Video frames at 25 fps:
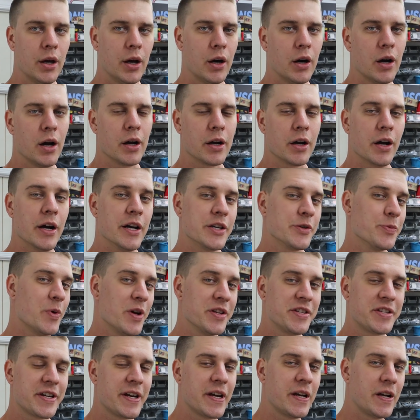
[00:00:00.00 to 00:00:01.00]
Alright guys,
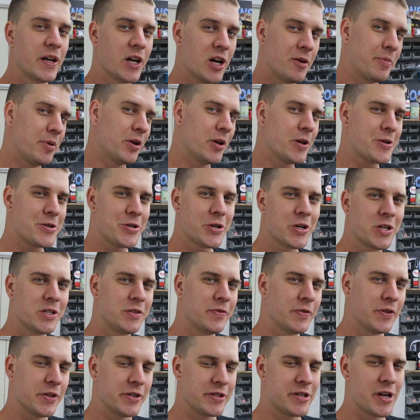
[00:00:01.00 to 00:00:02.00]
once again I
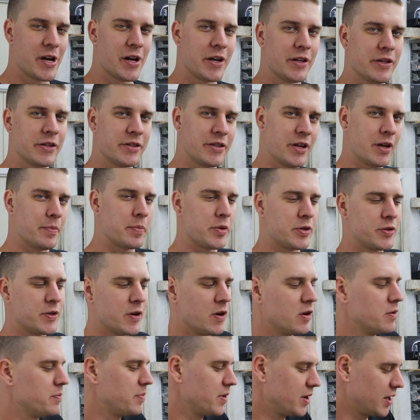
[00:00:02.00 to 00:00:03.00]
apologise for the start of this
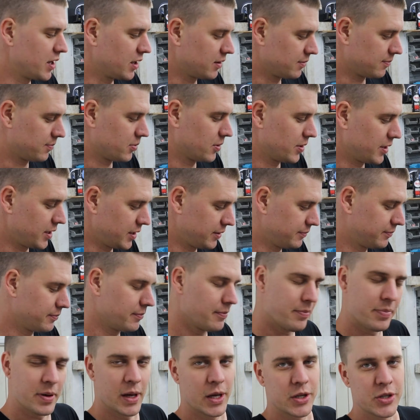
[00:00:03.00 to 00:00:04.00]
episode being pretty
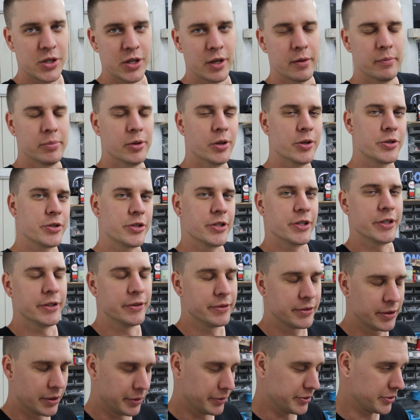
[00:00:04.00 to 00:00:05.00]
patchy and blotchy
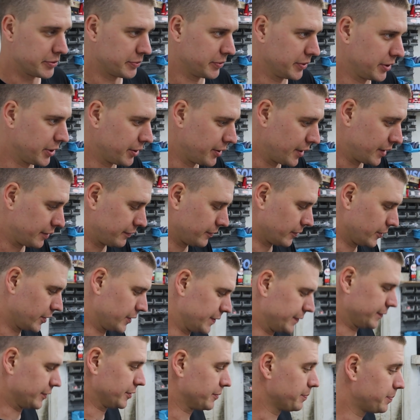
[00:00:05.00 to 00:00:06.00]
and I wasn't really around for a
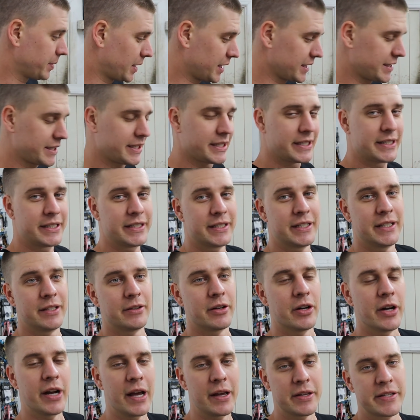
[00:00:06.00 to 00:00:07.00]
little bit, but
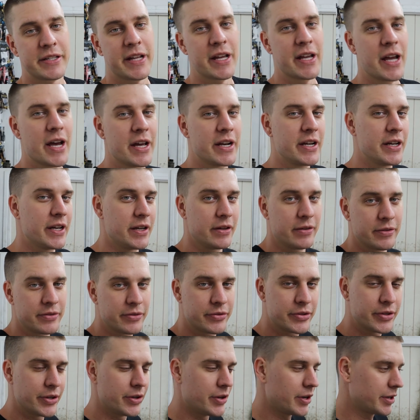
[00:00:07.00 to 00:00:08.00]
I'm going to stay out here
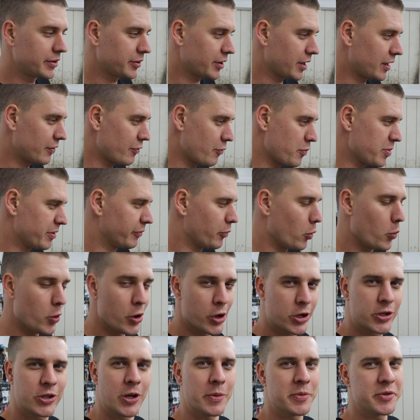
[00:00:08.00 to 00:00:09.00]
tonight, going to have a bit of a
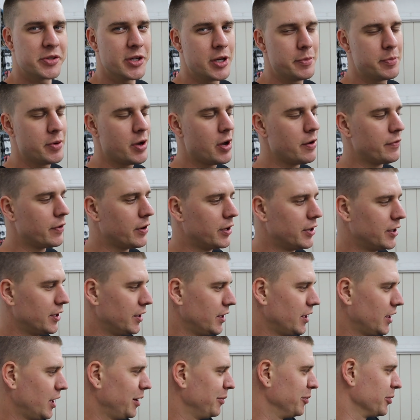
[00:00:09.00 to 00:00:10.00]
workshop sleepover,
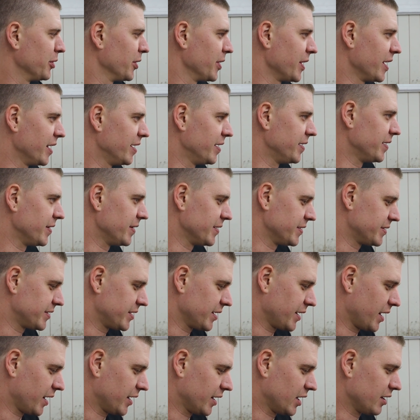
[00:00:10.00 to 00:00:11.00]
and we're going to get into this
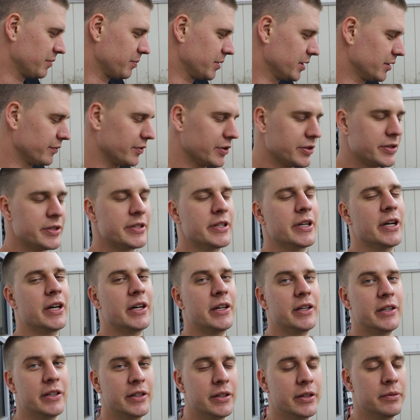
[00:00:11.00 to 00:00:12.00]
thing and get a bit of it
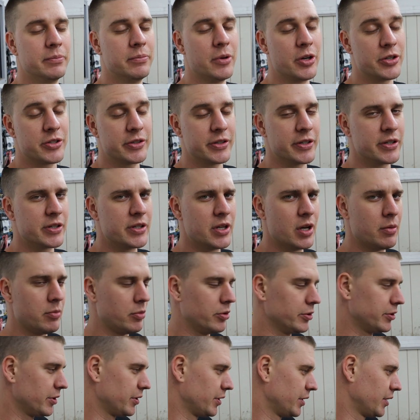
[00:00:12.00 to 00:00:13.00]
uh, mostly
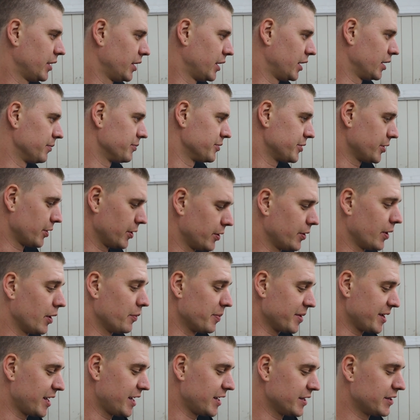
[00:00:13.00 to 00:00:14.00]
assembled. Um, so
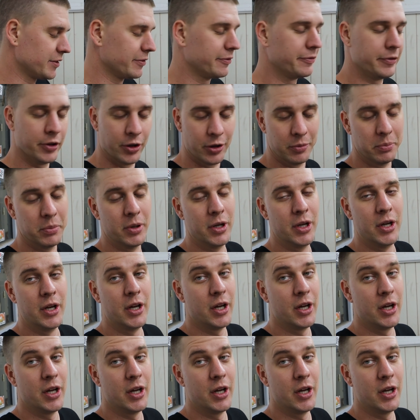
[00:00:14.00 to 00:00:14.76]
I'll be here to film